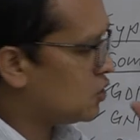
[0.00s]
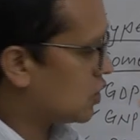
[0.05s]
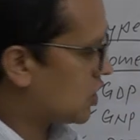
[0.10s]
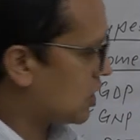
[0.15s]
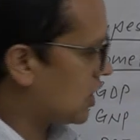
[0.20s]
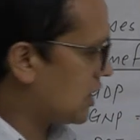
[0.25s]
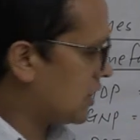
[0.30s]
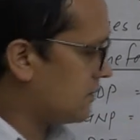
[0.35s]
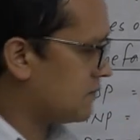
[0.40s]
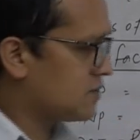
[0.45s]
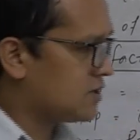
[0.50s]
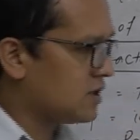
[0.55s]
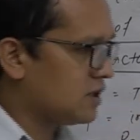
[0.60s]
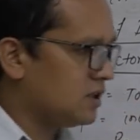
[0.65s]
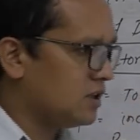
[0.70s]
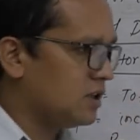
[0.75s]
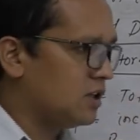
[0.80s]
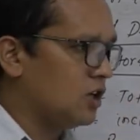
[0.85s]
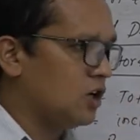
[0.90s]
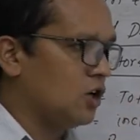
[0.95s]
corruption,
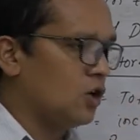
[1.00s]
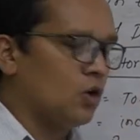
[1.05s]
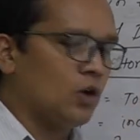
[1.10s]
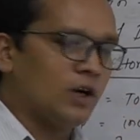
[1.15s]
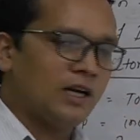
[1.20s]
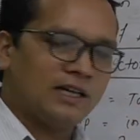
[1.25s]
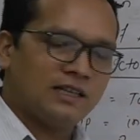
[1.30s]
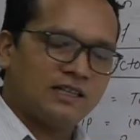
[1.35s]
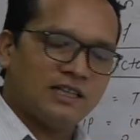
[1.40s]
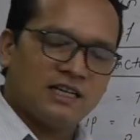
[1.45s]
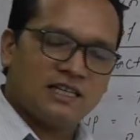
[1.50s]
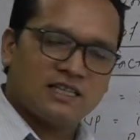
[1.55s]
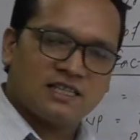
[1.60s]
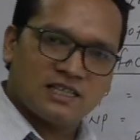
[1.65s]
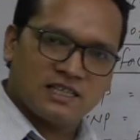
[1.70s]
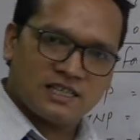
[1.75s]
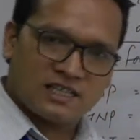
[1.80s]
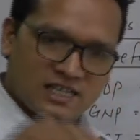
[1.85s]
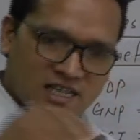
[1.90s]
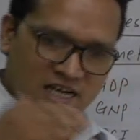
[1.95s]
Where there
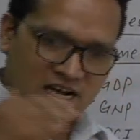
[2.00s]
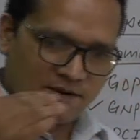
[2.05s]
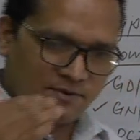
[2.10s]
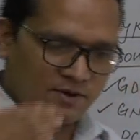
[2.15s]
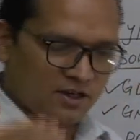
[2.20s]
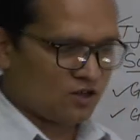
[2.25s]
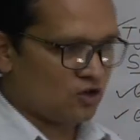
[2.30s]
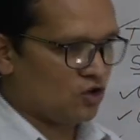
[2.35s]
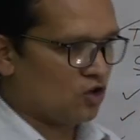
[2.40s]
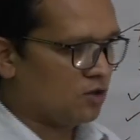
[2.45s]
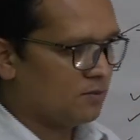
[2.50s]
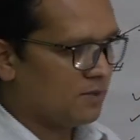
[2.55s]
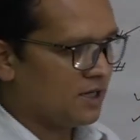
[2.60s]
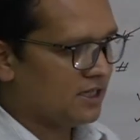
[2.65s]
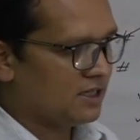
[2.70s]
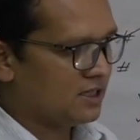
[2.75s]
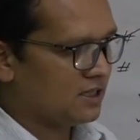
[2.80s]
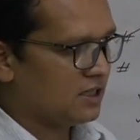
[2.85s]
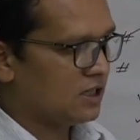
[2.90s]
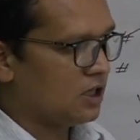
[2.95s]
is stable
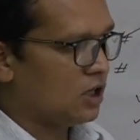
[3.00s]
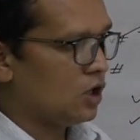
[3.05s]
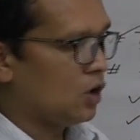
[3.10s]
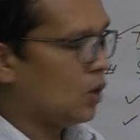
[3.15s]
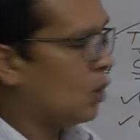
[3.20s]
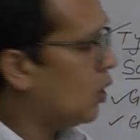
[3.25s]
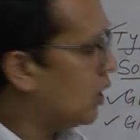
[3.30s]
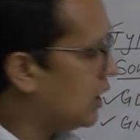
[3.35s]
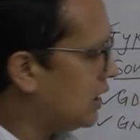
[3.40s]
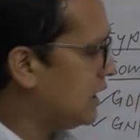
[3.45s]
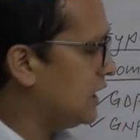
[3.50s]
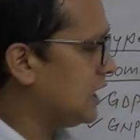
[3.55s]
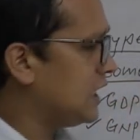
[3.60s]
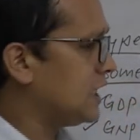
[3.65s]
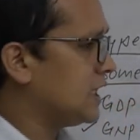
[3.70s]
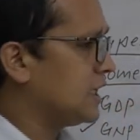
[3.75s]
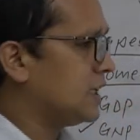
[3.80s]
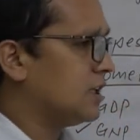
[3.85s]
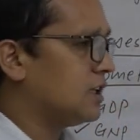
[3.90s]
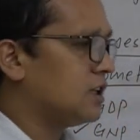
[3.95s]
government,
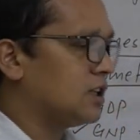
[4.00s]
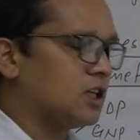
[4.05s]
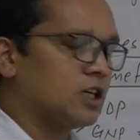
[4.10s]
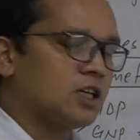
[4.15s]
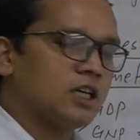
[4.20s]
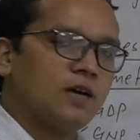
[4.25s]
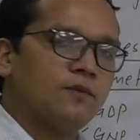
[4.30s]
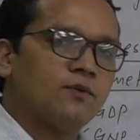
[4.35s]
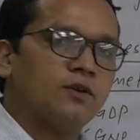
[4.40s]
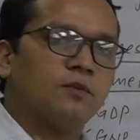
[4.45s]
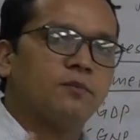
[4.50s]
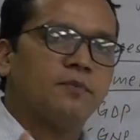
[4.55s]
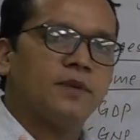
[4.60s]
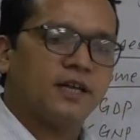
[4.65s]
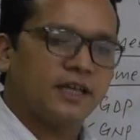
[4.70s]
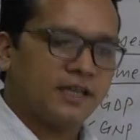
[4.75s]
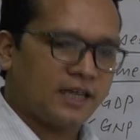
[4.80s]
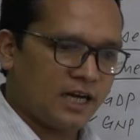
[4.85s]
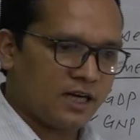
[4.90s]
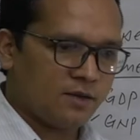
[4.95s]
only the
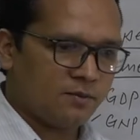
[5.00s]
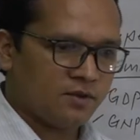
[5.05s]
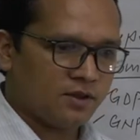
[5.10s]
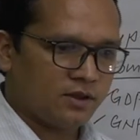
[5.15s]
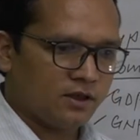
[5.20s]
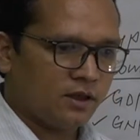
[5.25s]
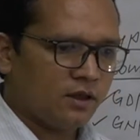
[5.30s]
development can be.